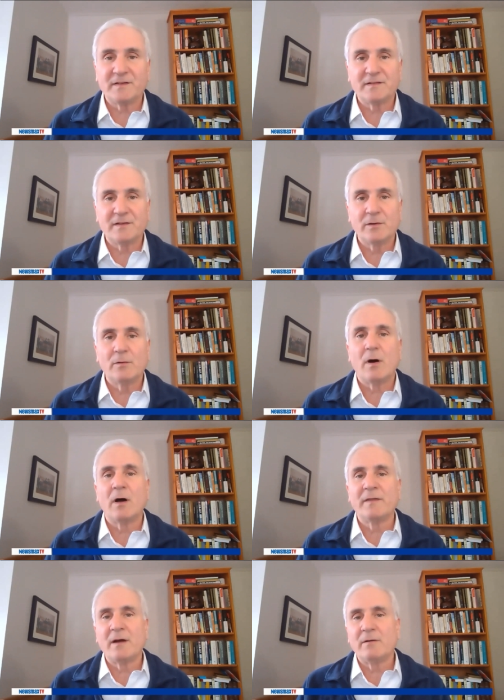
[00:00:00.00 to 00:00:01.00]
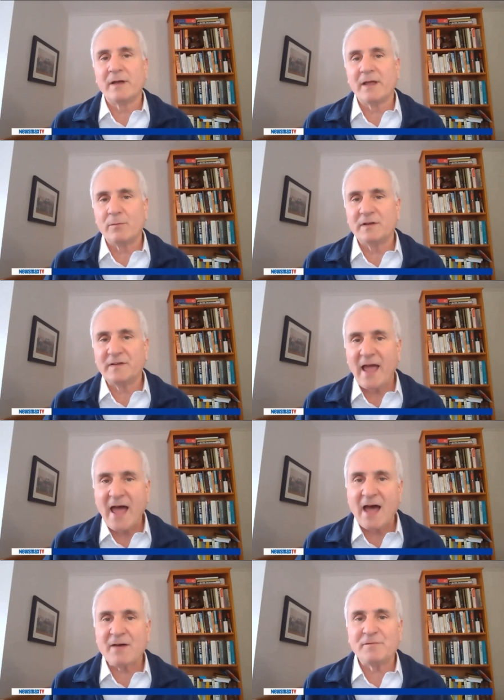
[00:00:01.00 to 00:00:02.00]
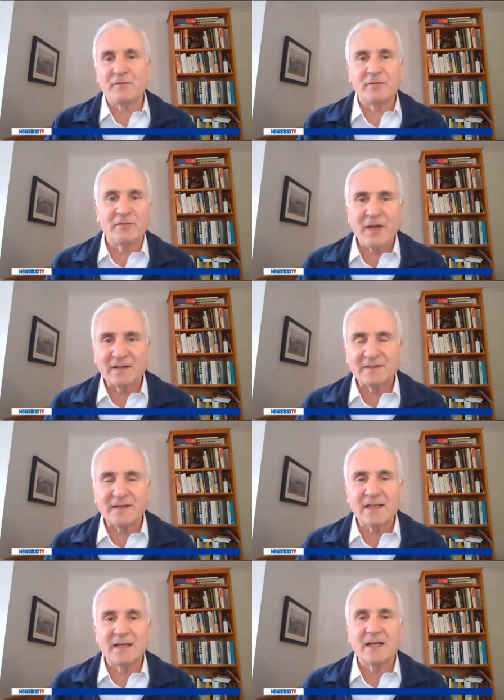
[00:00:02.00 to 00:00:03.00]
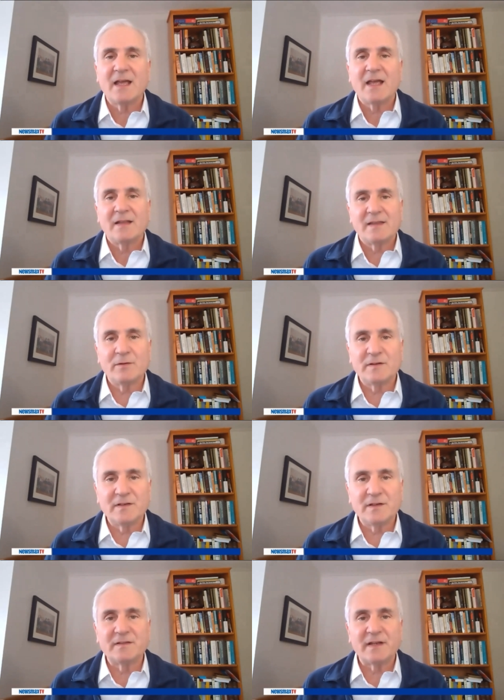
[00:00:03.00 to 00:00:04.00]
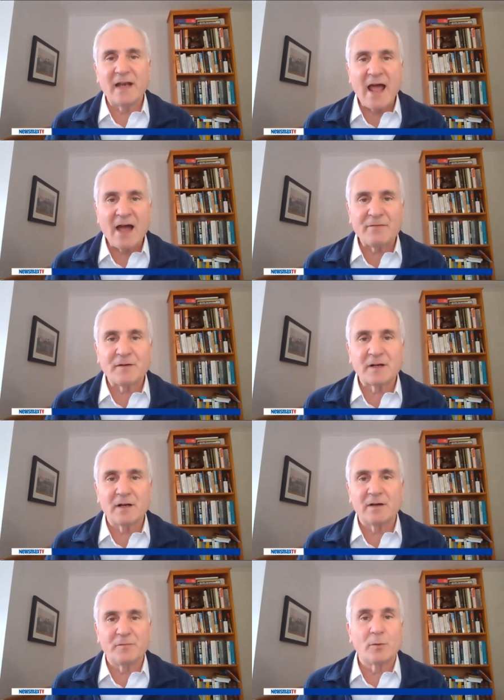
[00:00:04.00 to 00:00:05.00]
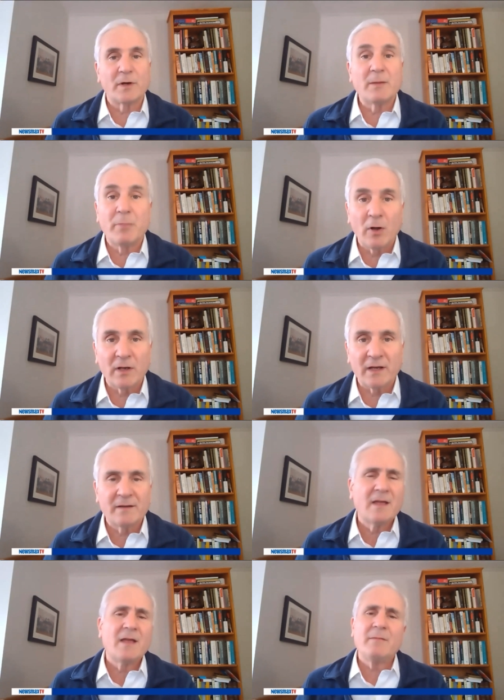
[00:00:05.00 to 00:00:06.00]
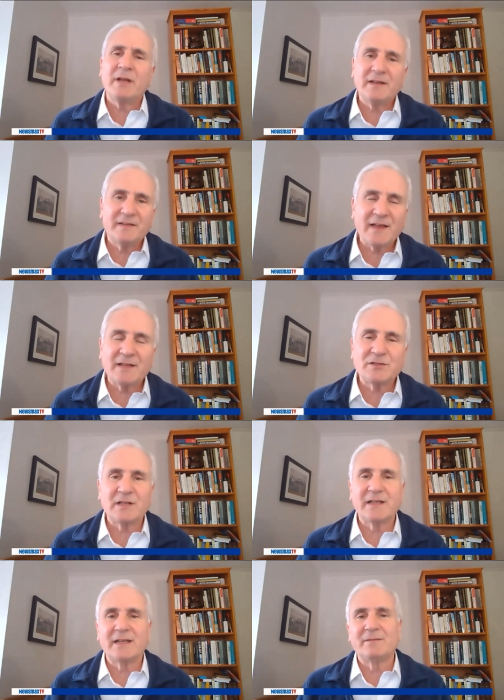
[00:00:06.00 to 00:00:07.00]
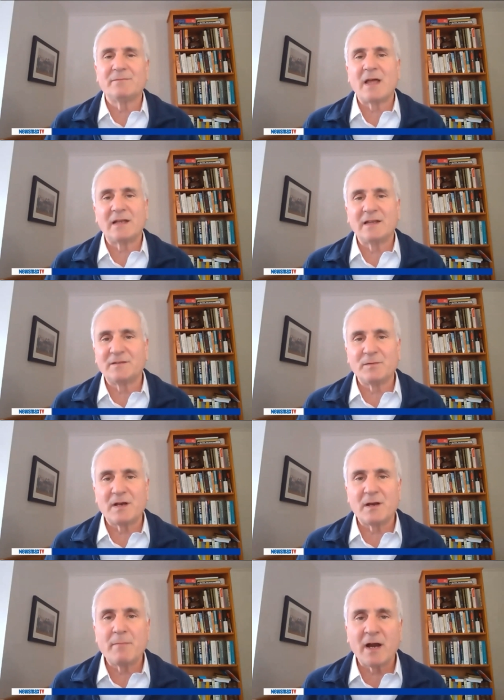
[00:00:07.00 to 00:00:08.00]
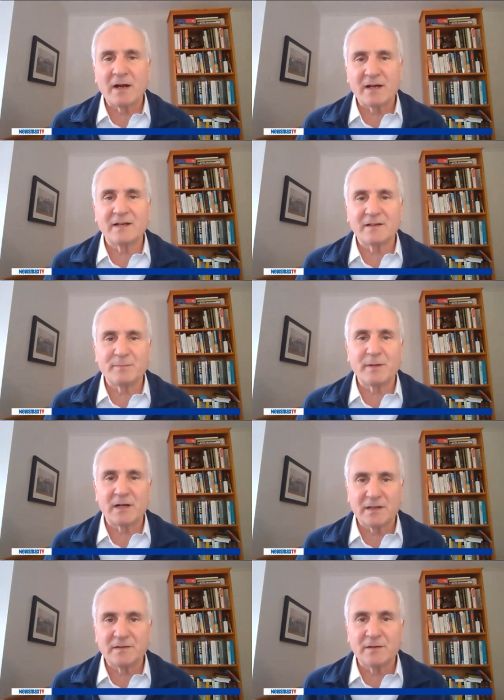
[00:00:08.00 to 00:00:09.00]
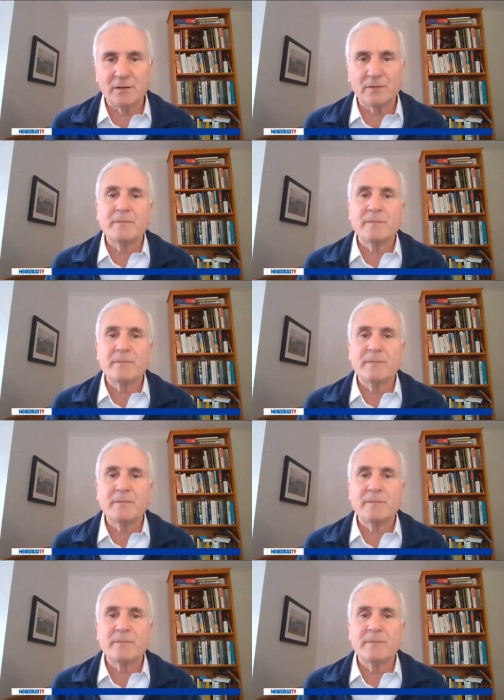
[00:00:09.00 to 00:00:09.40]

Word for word: as new, although it was half of a vaccine that was used in Africa for Ebola. But essentially, at least with an American experience, new.